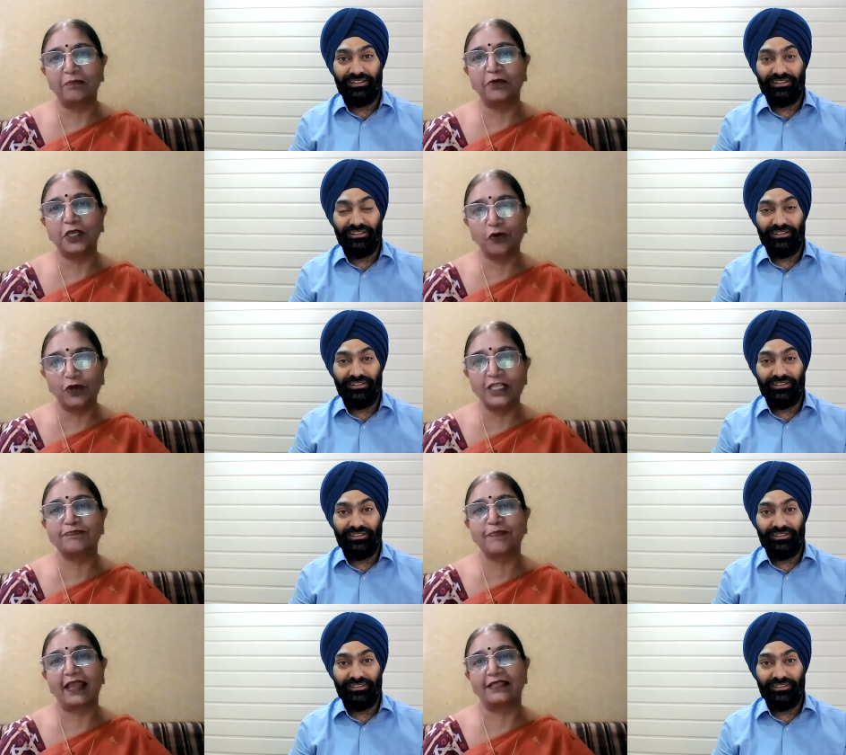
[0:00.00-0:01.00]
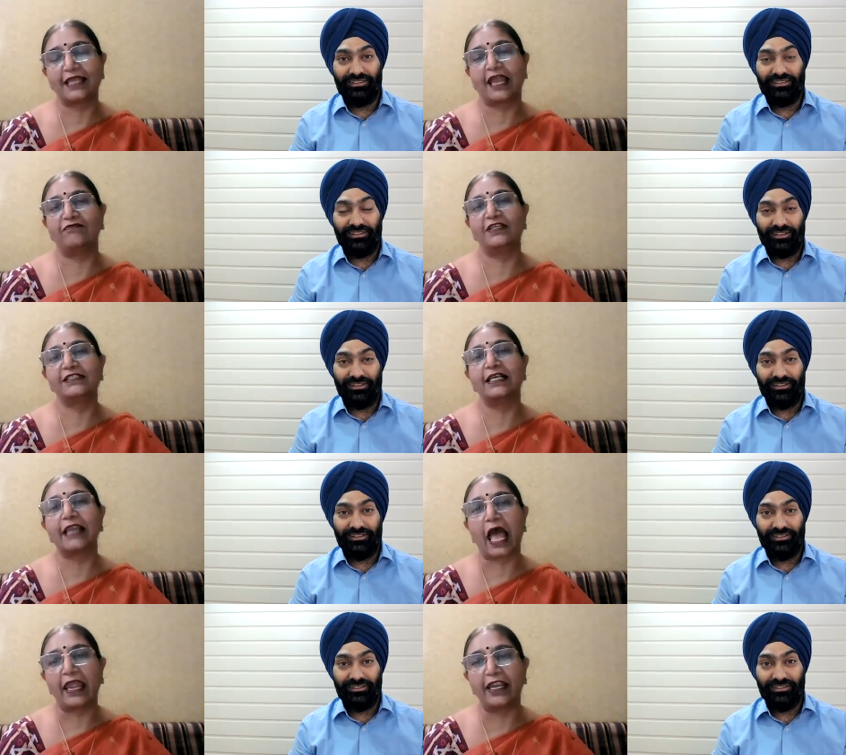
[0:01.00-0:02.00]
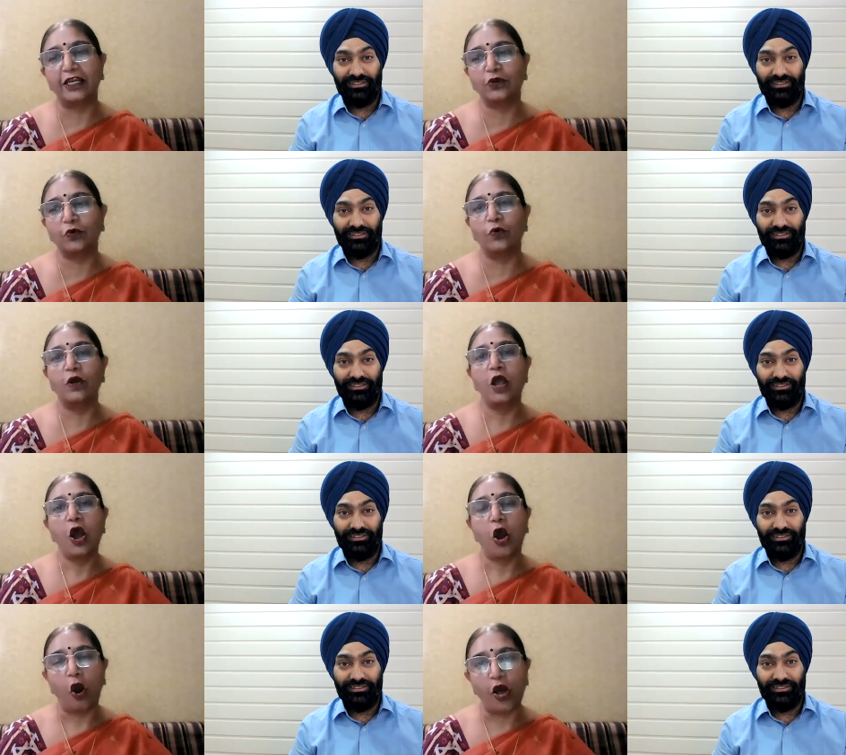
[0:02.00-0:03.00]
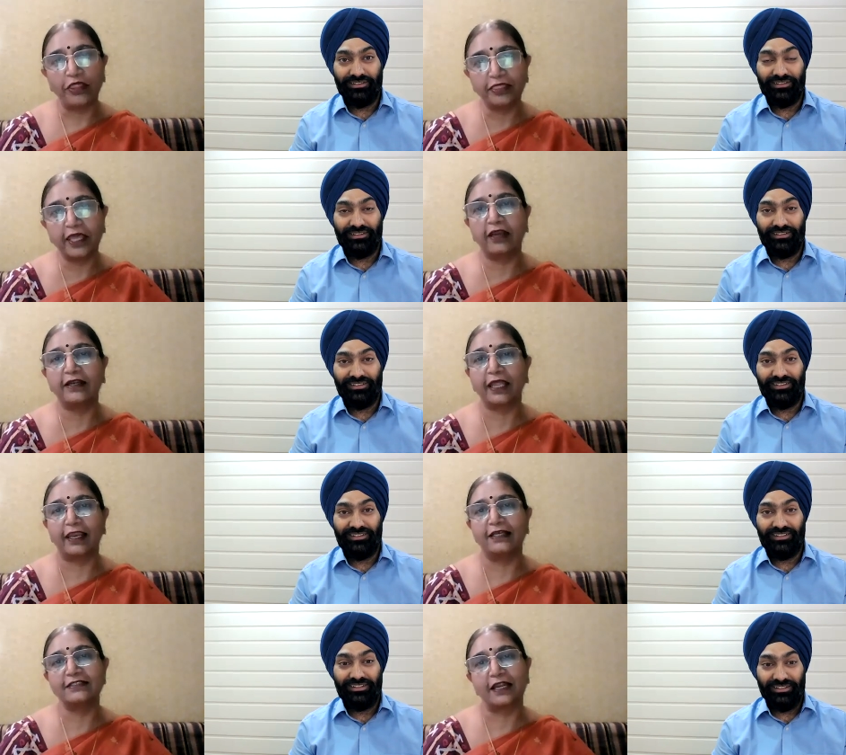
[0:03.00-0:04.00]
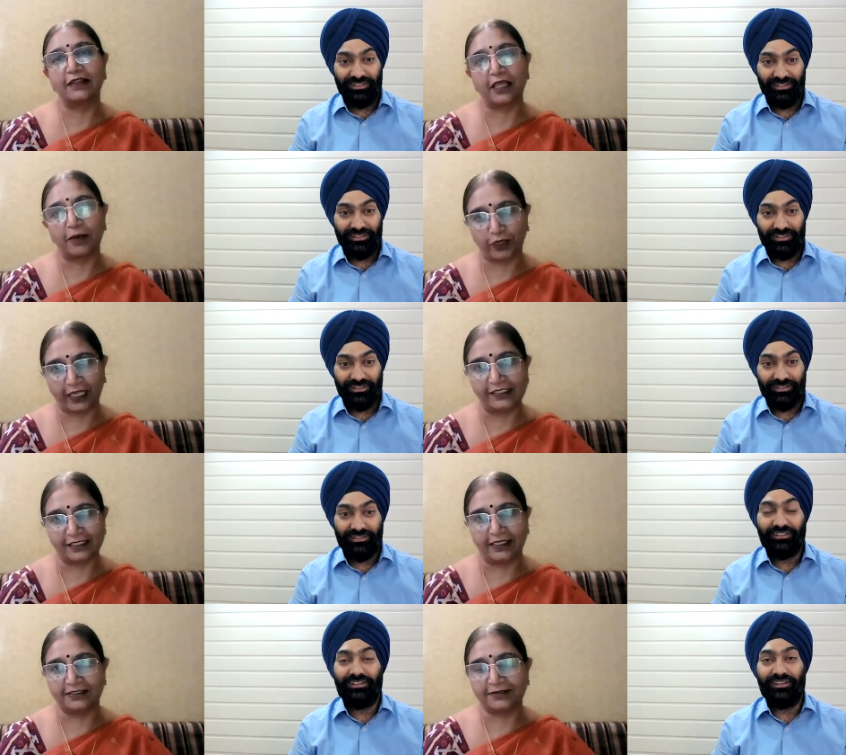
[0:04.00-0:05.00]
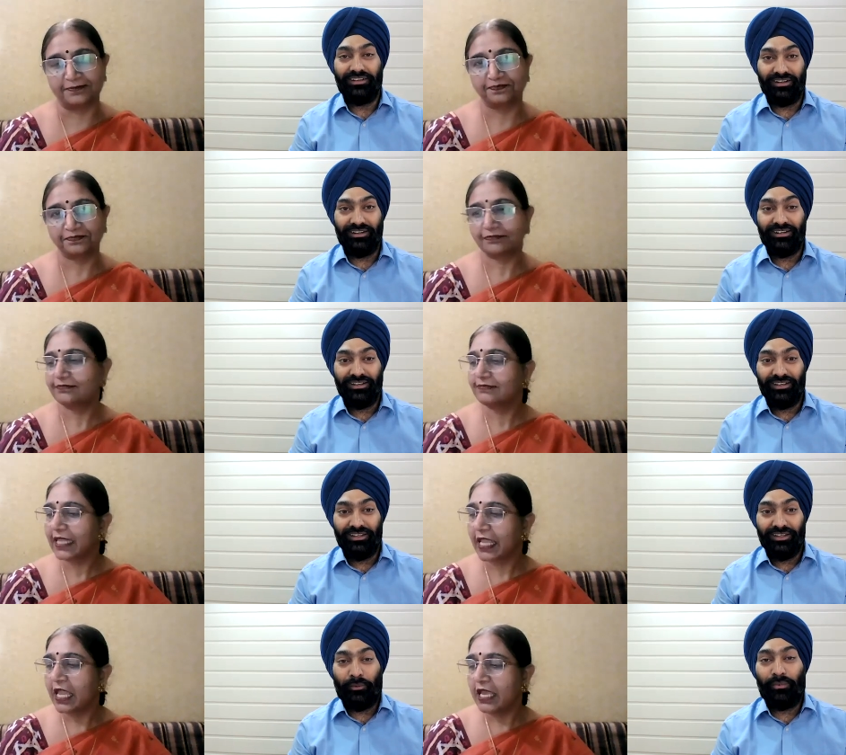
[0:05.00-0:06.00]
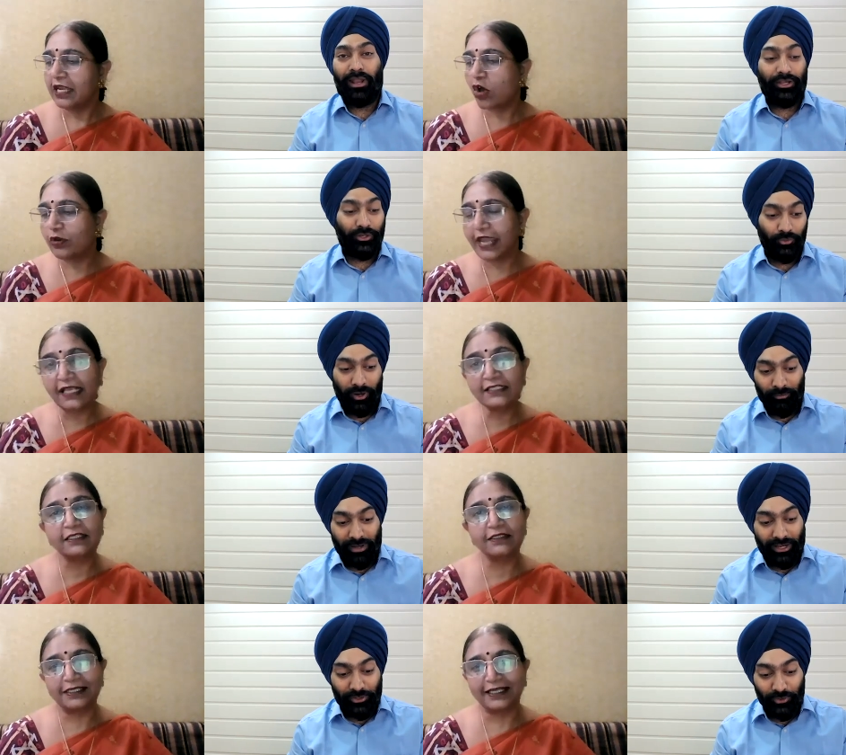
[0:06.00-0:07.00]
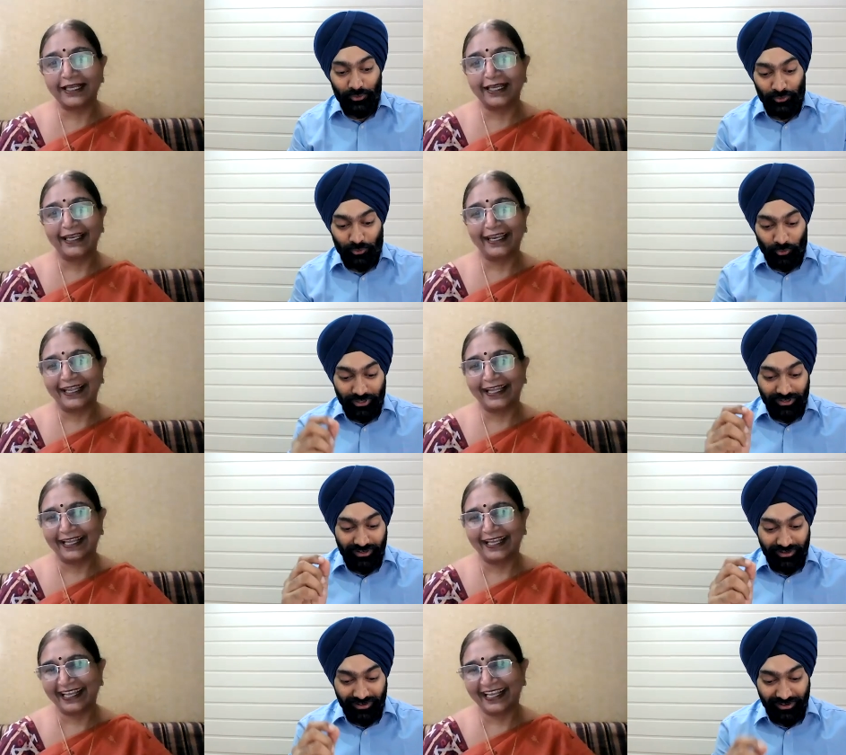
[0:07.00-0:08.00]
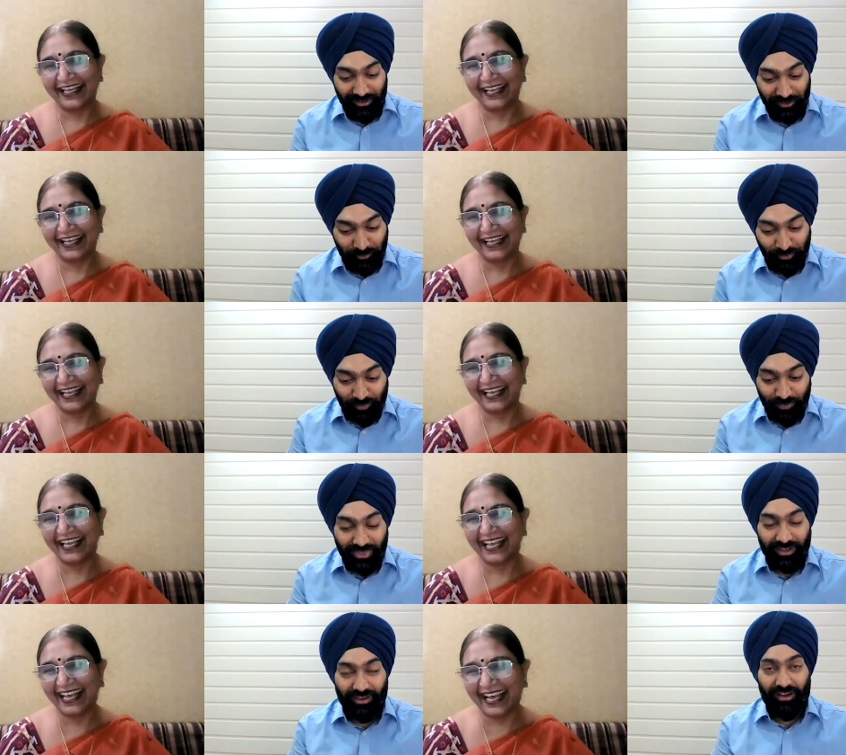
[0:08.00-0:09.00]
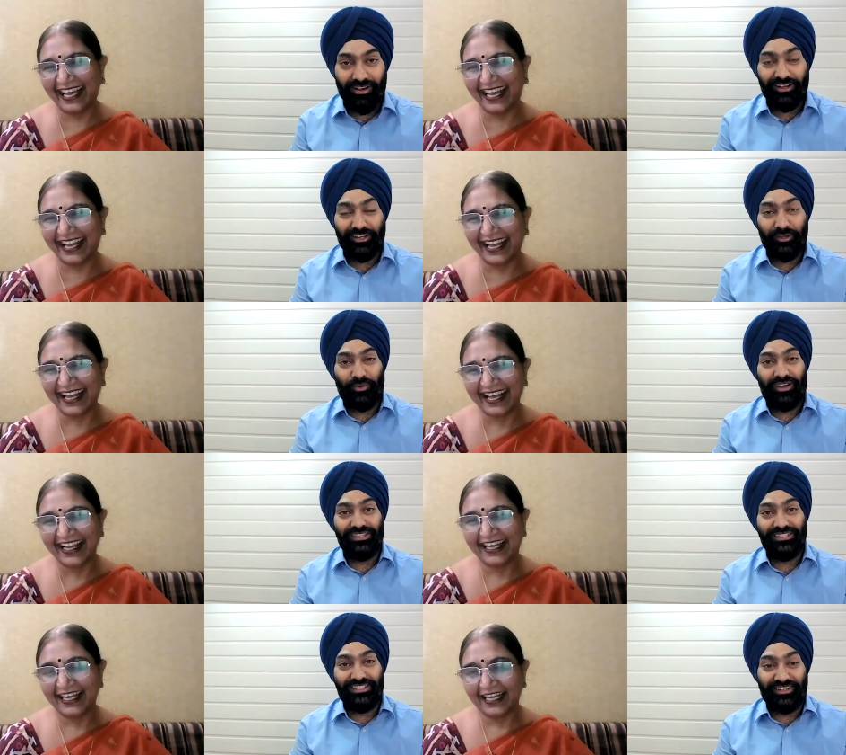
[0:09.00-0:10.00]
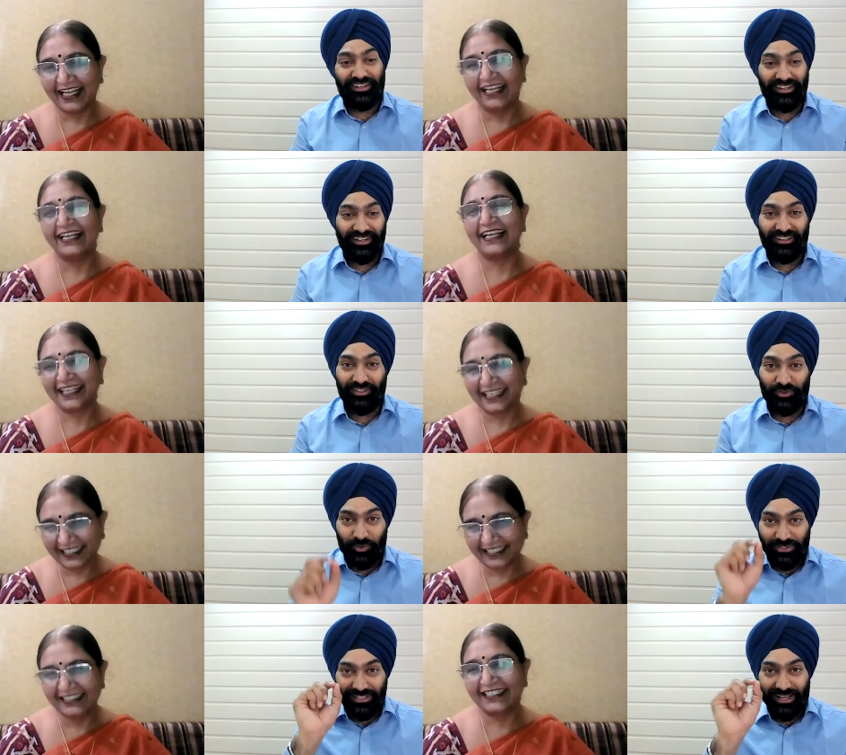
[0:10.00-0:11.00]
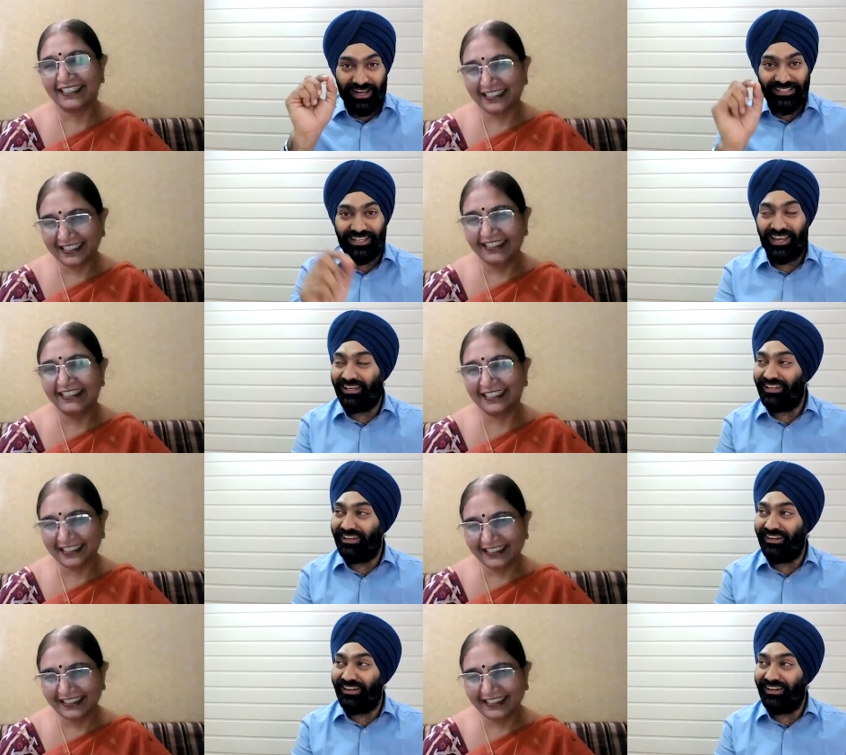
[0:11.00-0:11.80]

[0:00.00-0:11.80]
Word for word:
Speaker 1: them due respect and we shall try to hone their talents and their potentials.
Speaker 2: I'm glad and you. Next, I'm glad you quoted the uh, Khalil Gibran's uh, those lines and